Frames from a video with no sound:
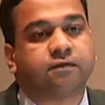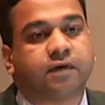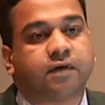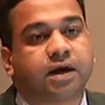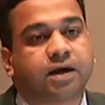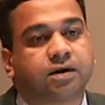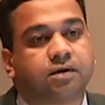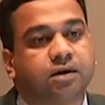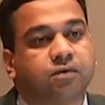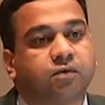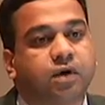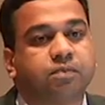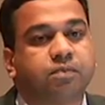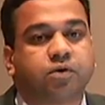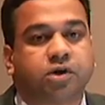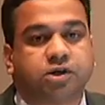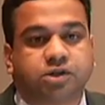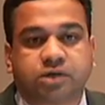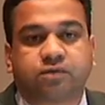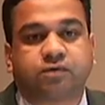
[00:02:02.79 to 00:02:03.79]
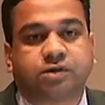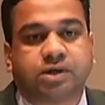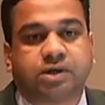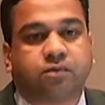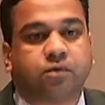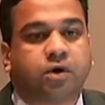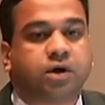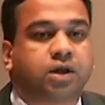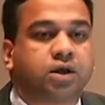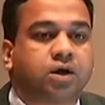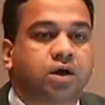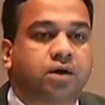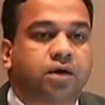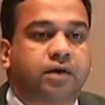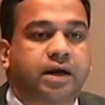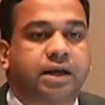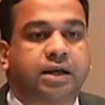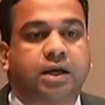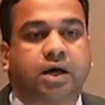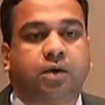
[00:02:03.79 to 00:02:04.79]
fact, one project which I'm working on
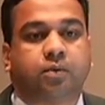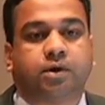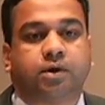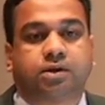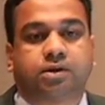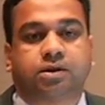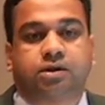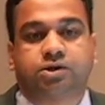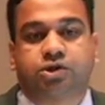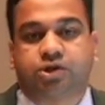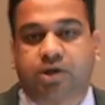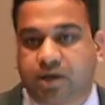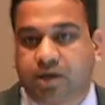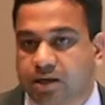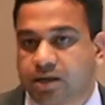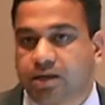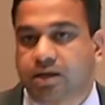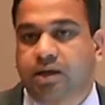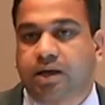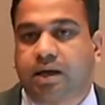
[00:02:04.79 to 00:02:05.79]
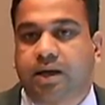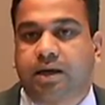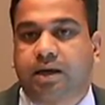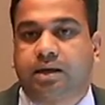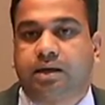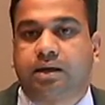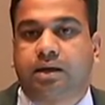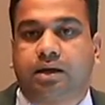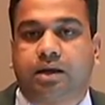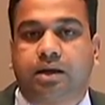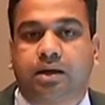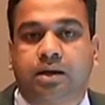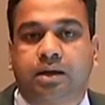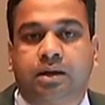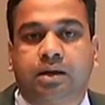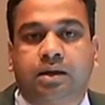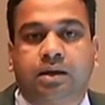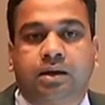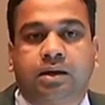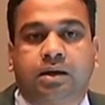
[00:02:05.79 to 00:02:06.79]
right now with Sharik and a
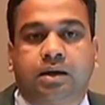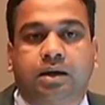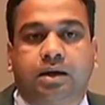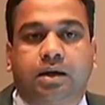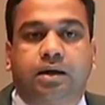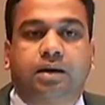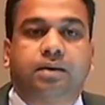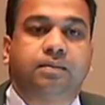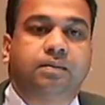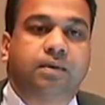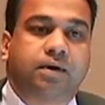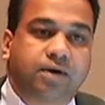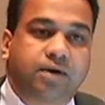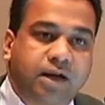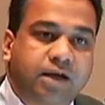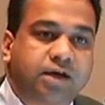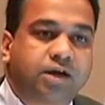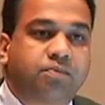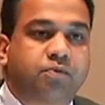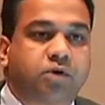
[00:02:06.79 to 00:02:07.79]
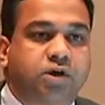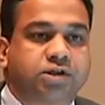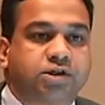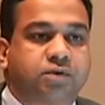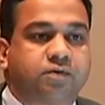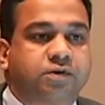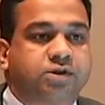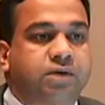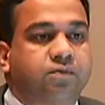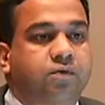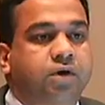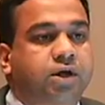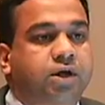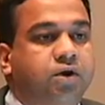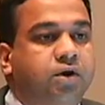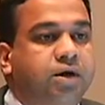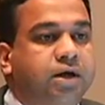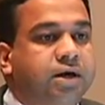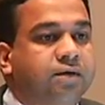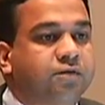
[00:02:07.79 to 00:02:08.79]
related project which I'm working
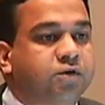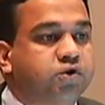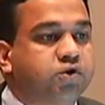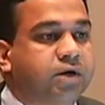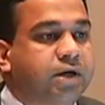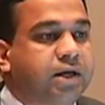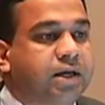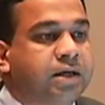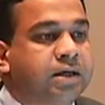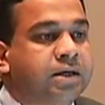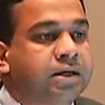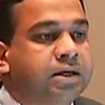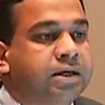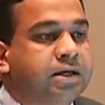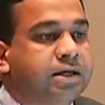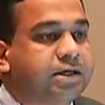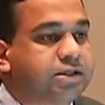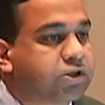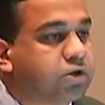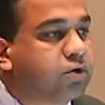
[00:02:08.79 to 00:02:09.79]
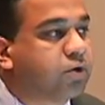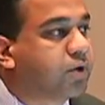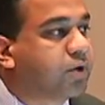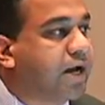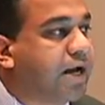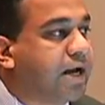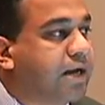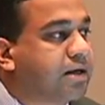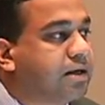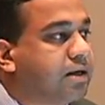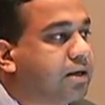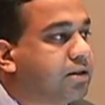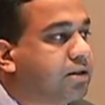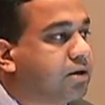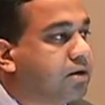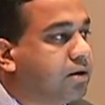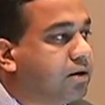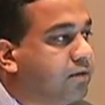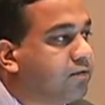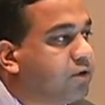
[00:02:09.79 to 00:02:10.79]
on individually is to look at
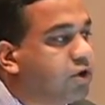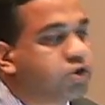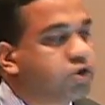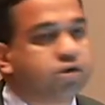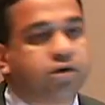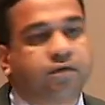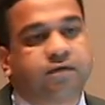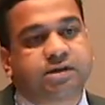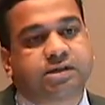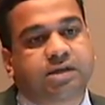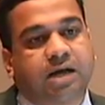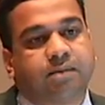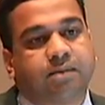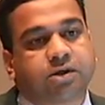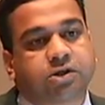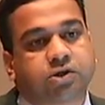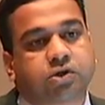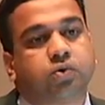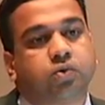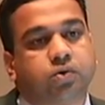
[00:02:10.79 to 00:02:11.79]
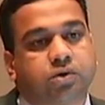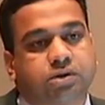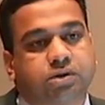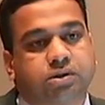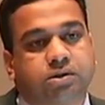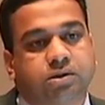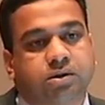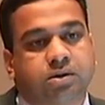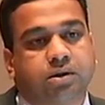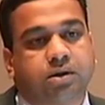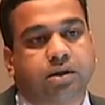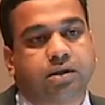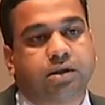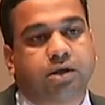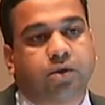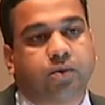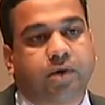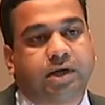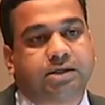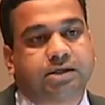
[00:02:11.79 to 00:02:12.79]
the evolution of Islamic schools in the
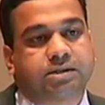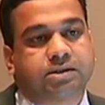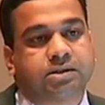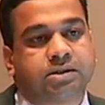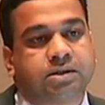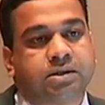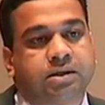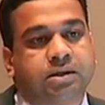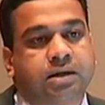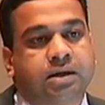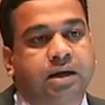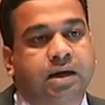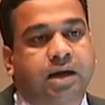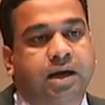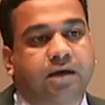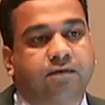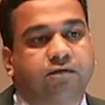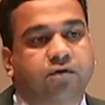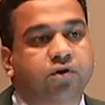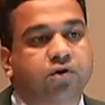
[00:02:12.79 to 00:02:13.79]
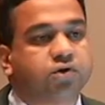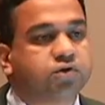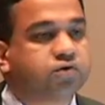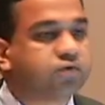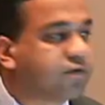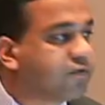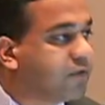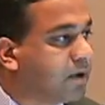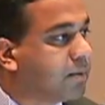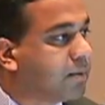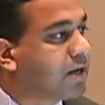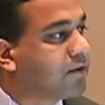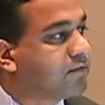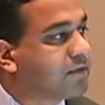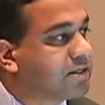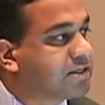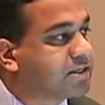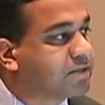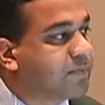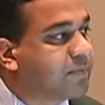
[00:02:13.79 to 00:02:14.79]
US. And for those who are familiar with
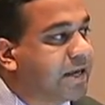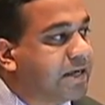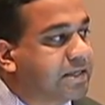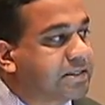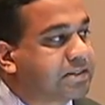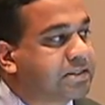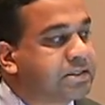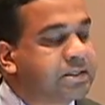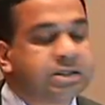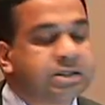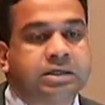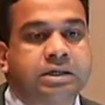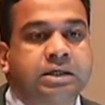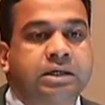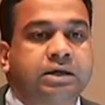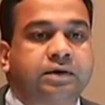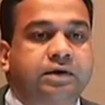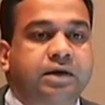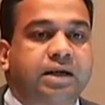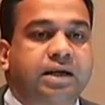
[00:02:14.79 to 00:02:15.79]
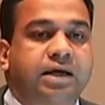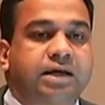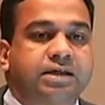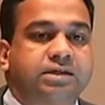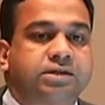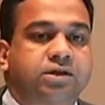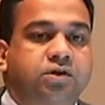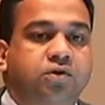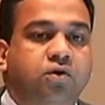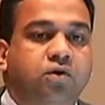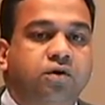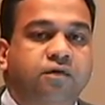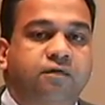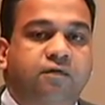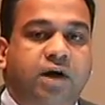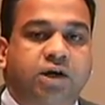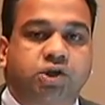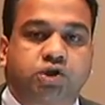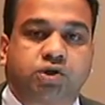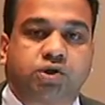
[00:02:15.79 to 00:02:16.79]
this space, realize the core
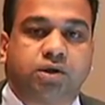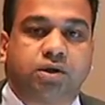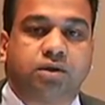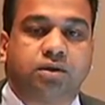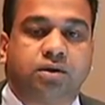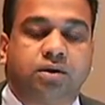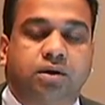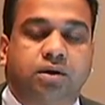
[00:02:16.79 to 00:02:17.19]
function